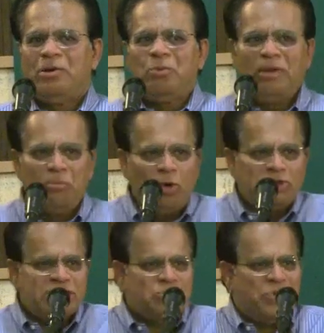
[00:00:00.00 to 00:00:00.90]
When
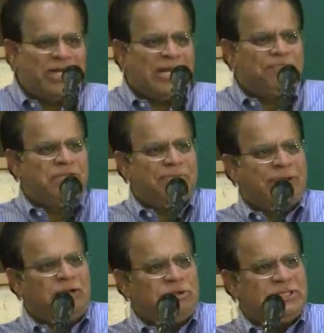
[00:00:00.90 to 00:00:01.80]
Moses went up the
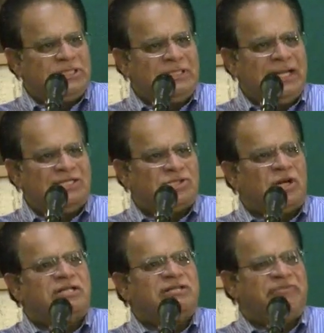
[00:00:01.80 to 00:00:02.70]
mountain and
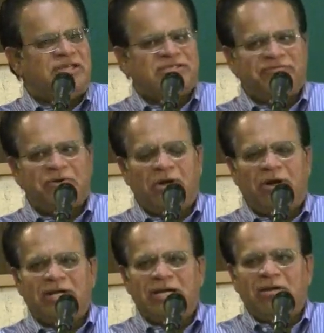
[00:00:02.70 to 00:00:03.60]
sought the face of
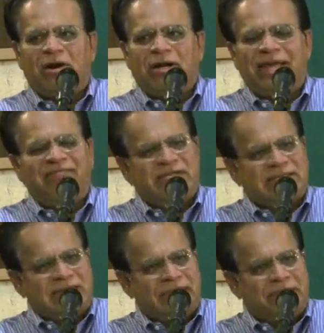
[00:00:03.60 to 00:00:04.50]
God and God gave
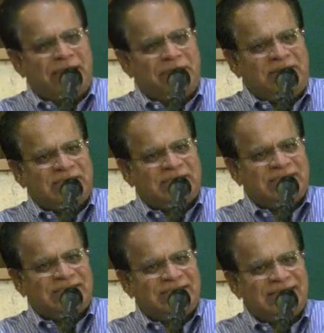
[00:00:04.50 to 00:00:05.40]
the Ten
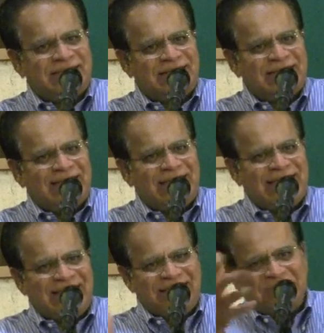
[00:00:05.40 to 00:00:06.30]
Commandments,
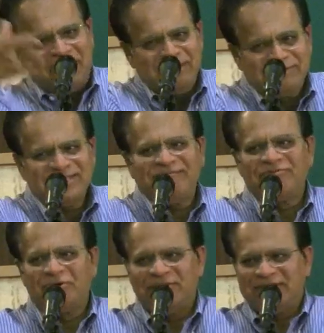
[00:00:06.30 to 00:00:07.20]
and God
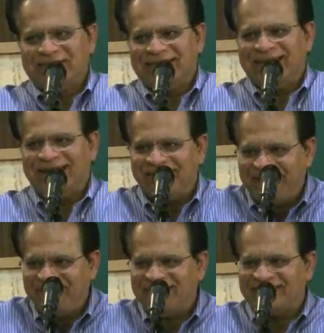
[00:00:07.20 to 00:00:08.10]
Himself wrote it and
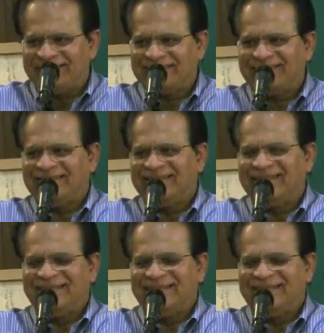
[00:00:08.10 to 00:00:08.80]
engraved it,